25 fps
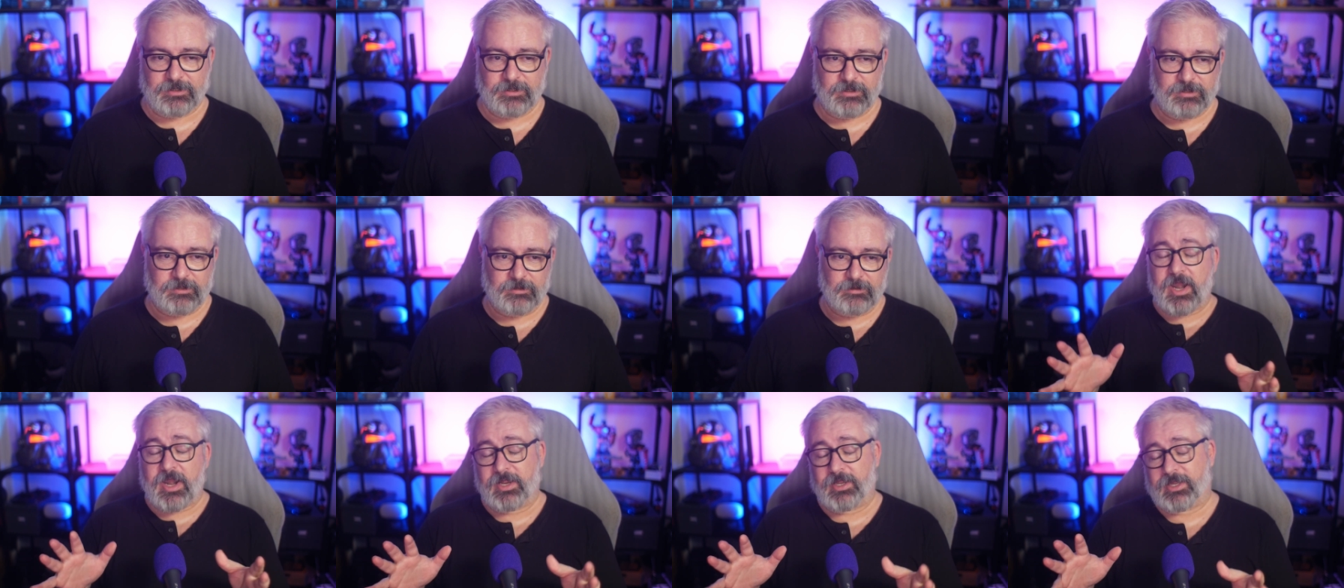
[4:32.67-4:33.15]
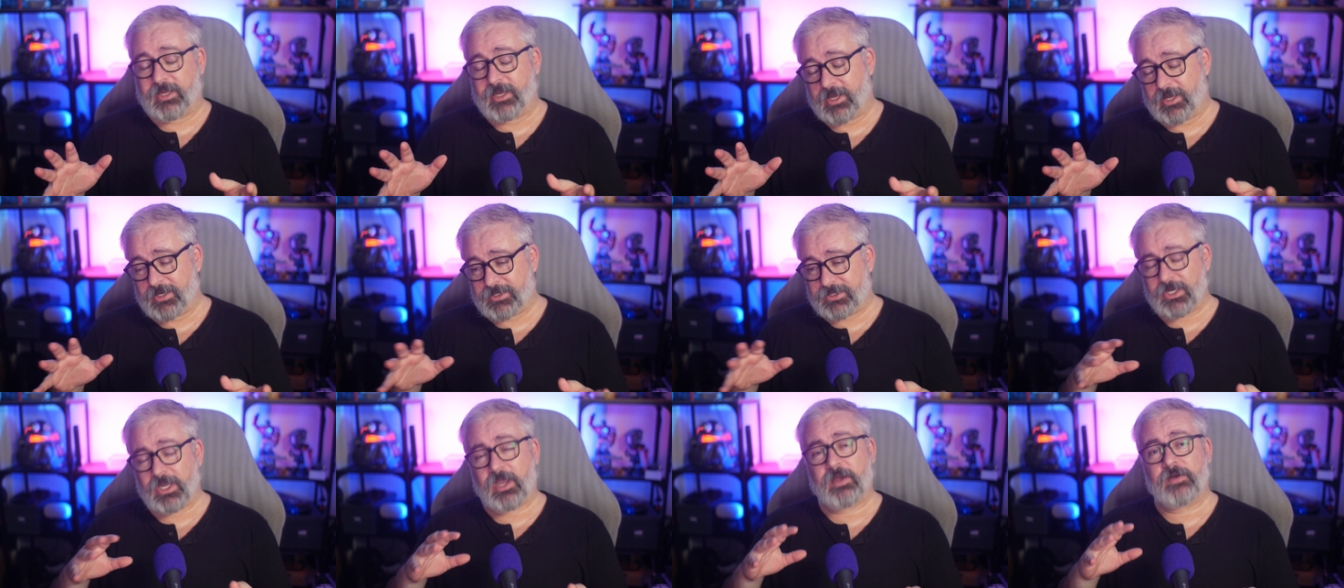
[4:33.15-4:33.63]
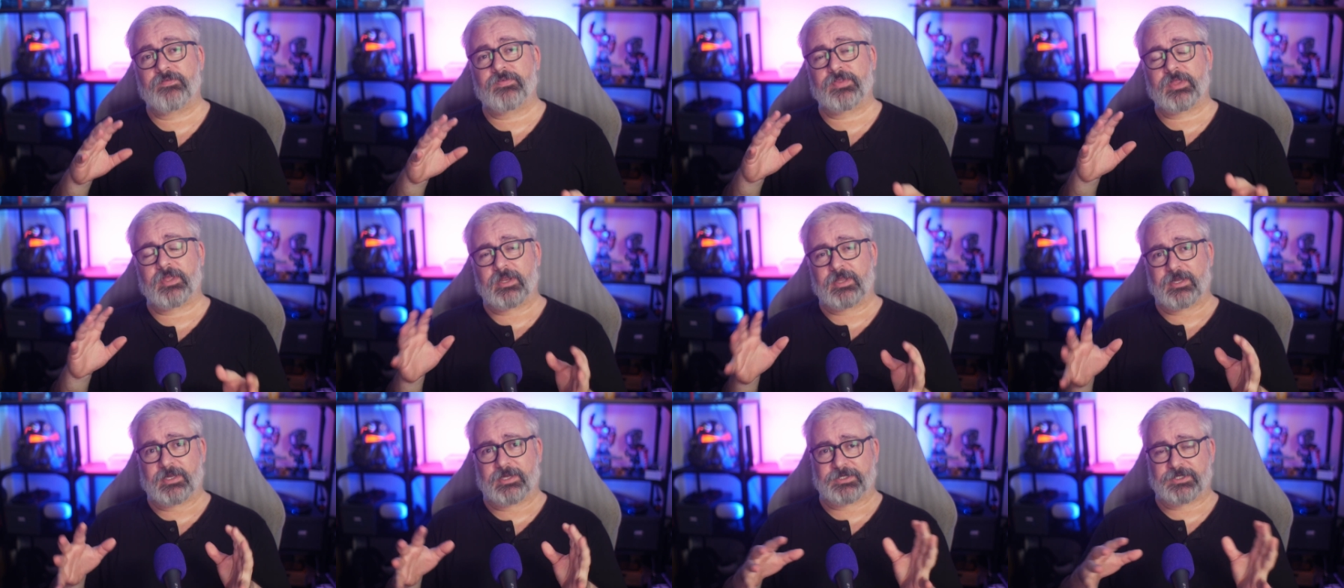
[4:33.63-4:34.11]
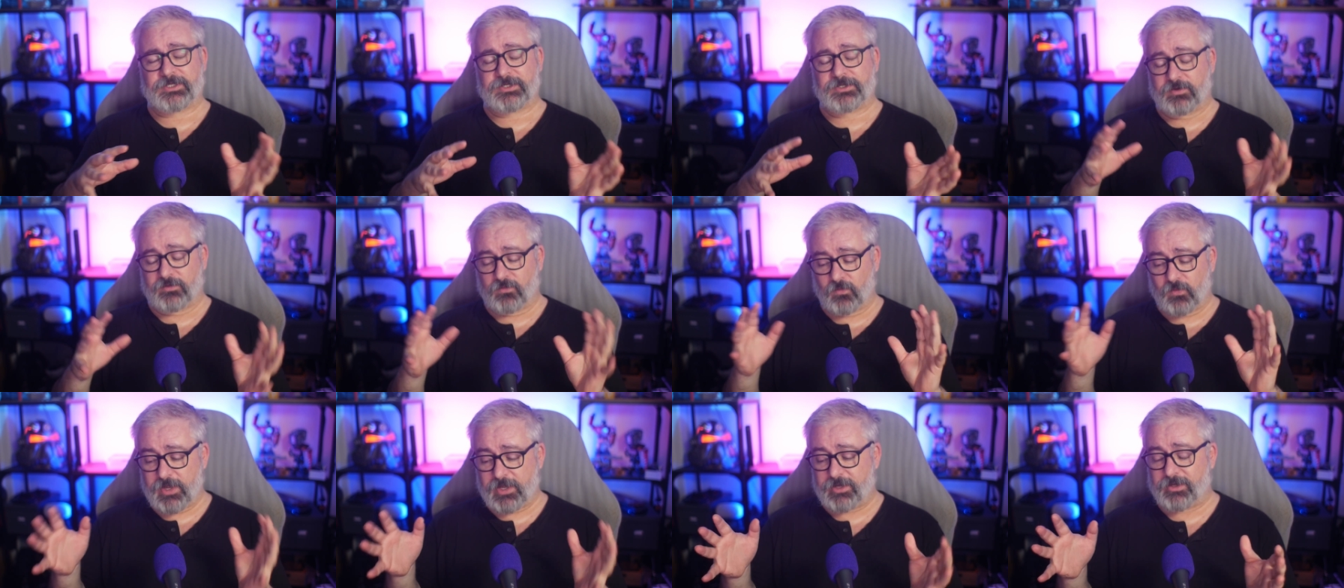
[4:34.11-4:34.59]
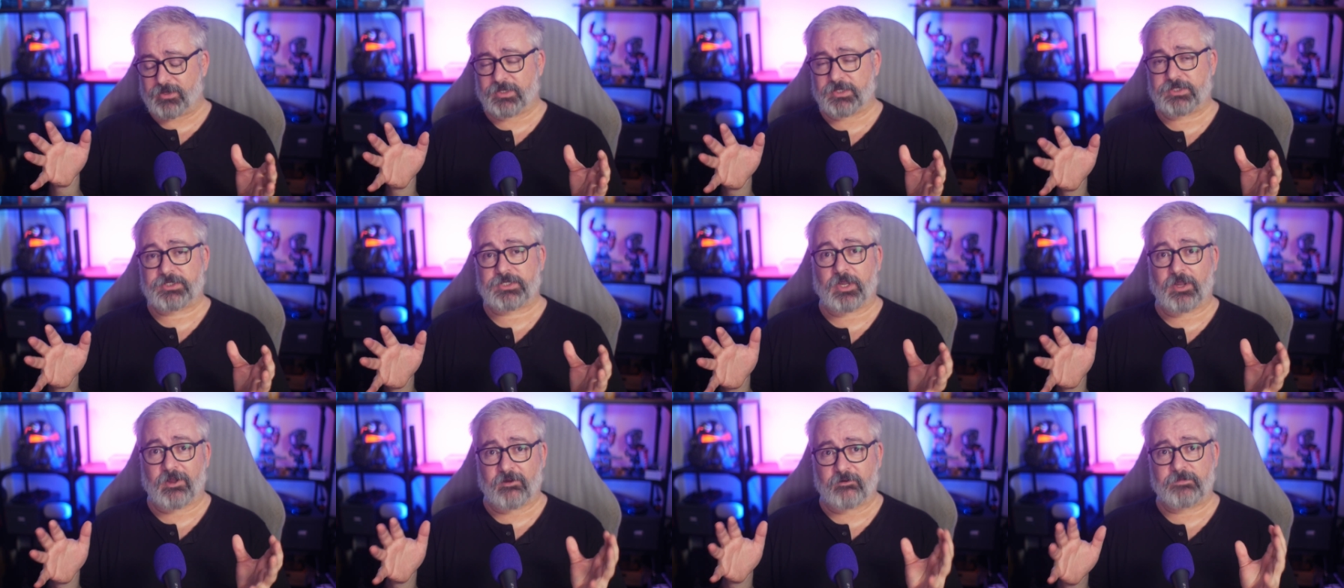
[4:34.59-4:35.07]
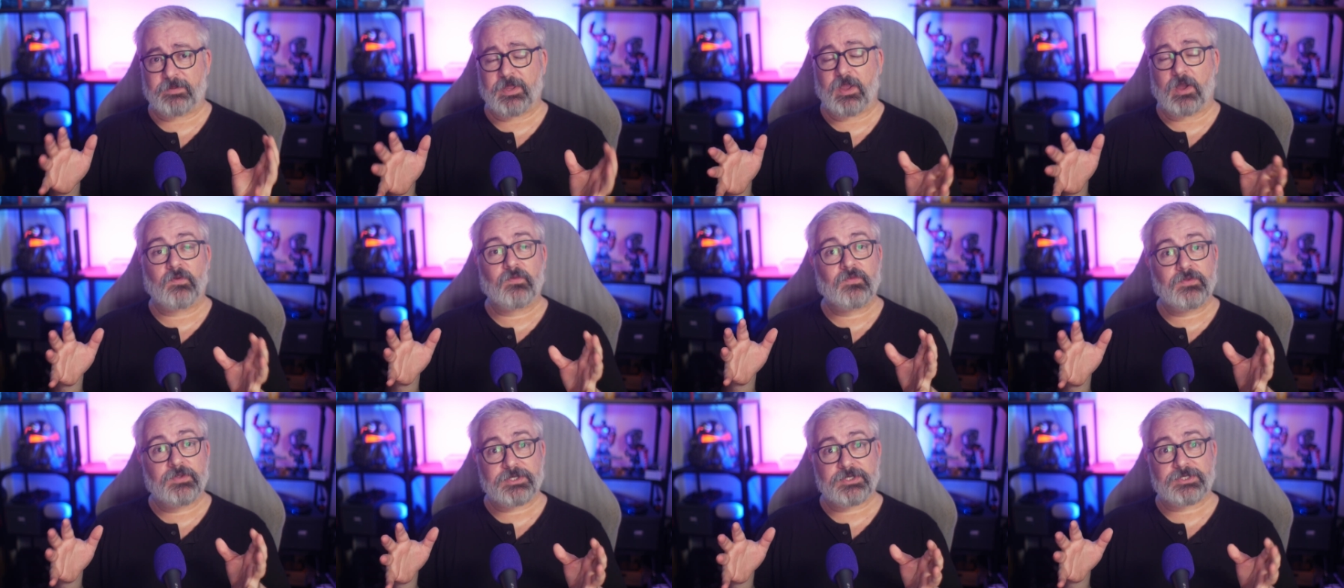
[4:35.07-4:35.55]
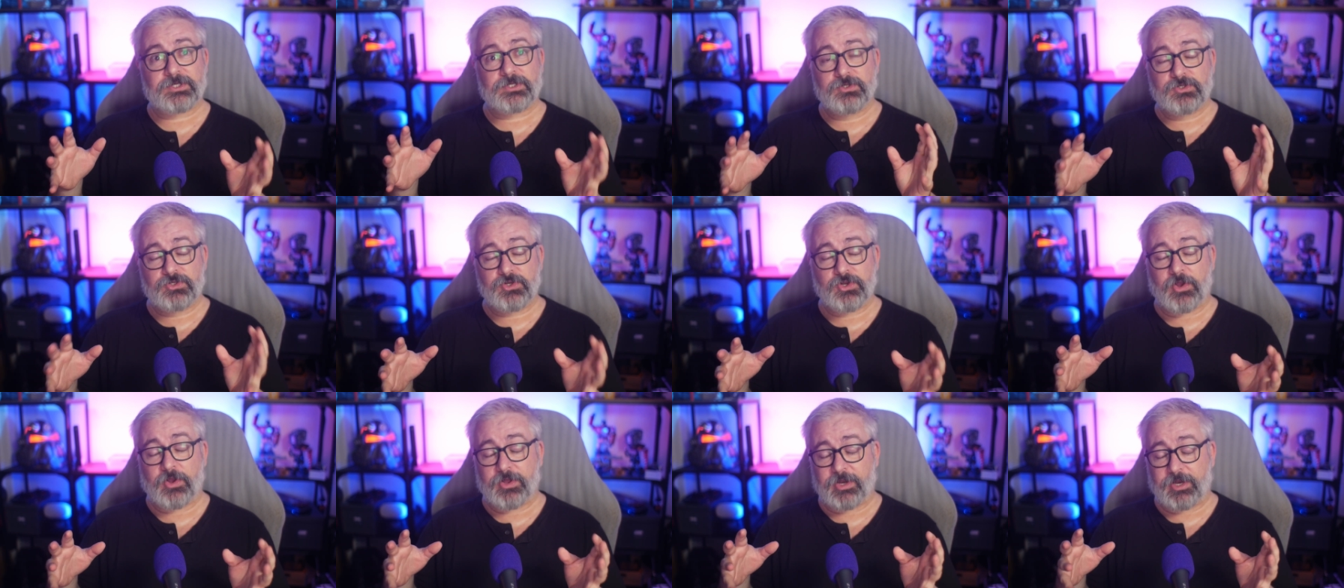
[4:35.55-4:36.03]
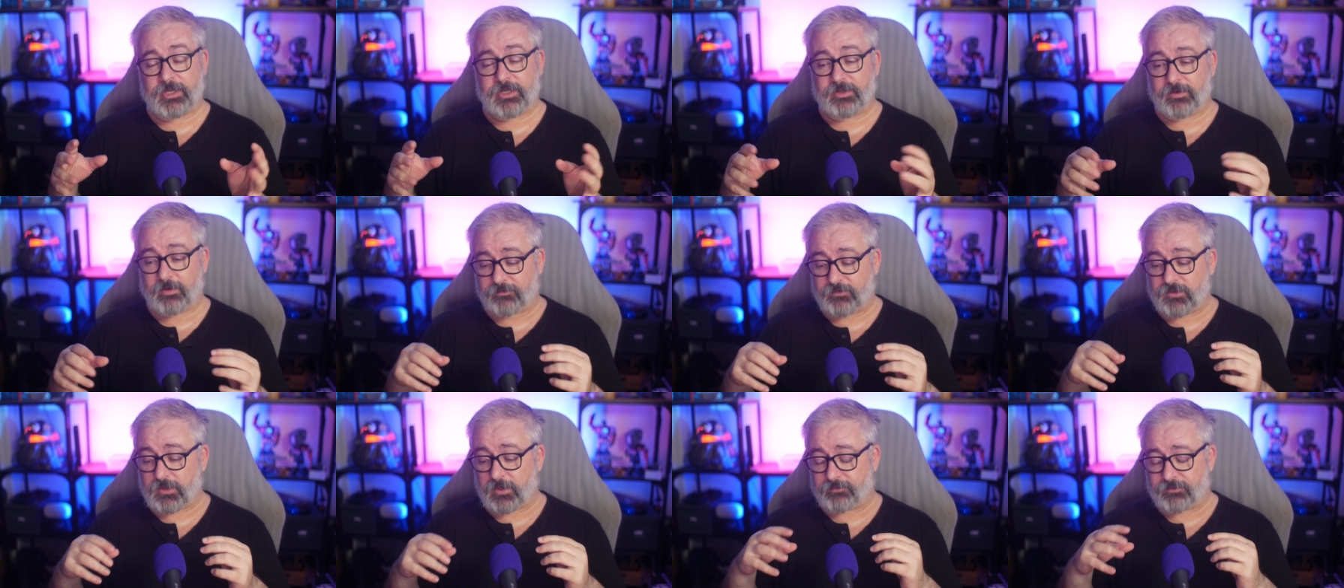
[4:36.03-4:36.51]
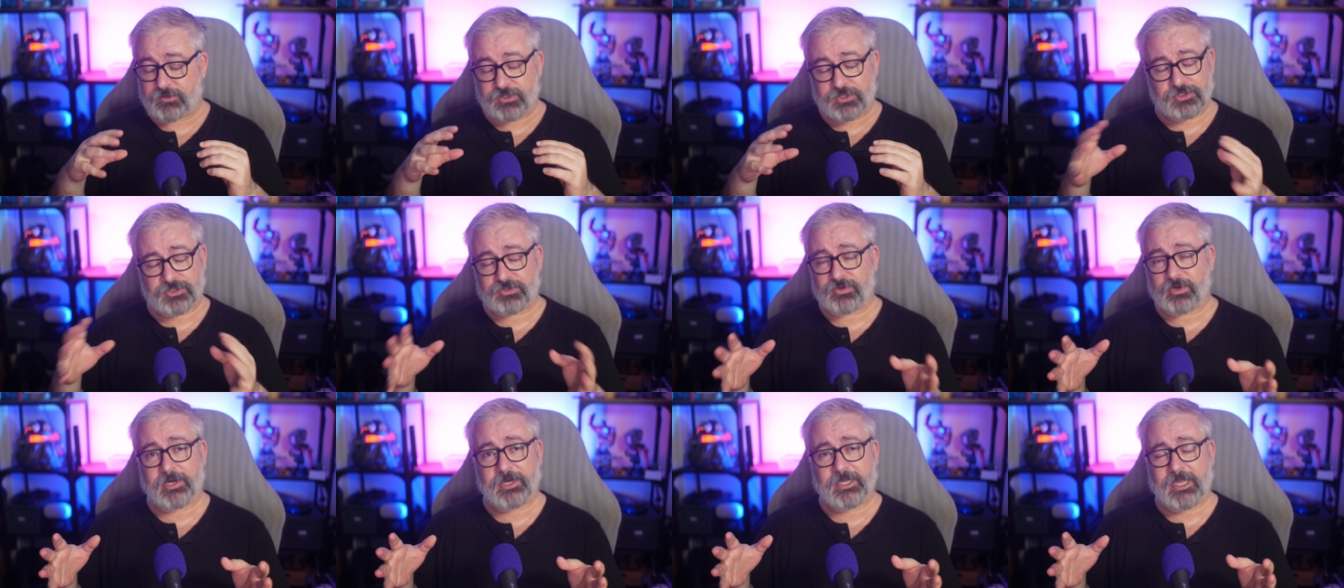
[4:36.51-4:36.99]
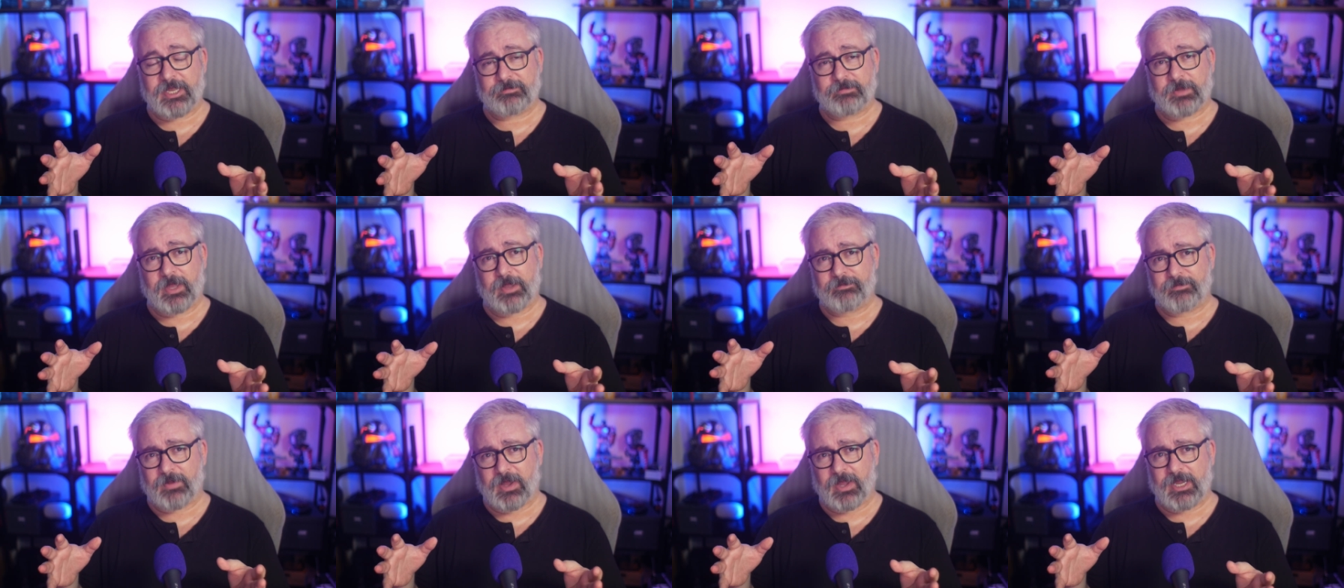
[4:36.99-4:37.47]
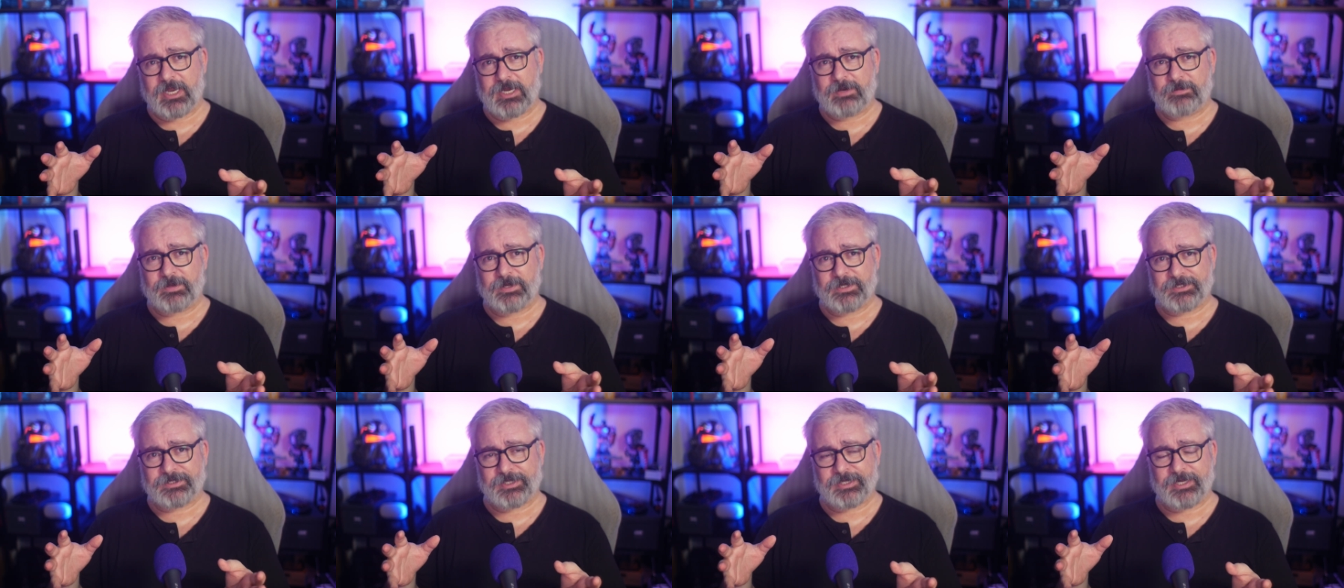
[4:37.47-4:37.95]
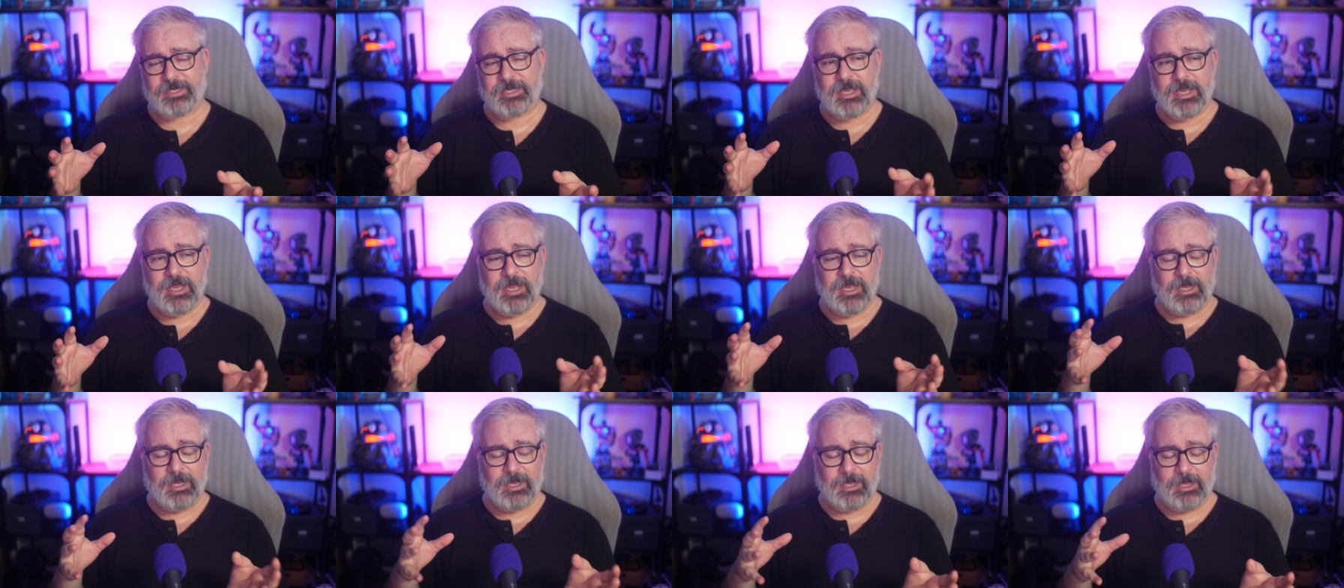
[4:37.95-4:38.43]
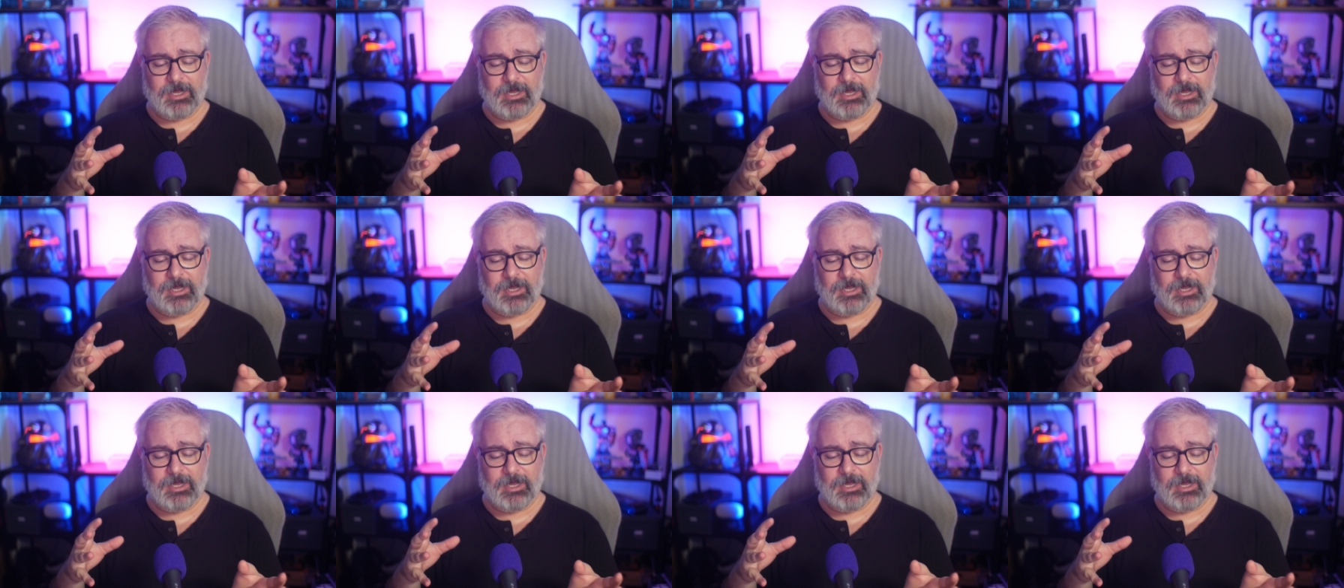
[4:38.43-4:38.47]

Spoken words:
But in any case, over the last sort of week or so of me on this journey of just trying to keep my mind busy,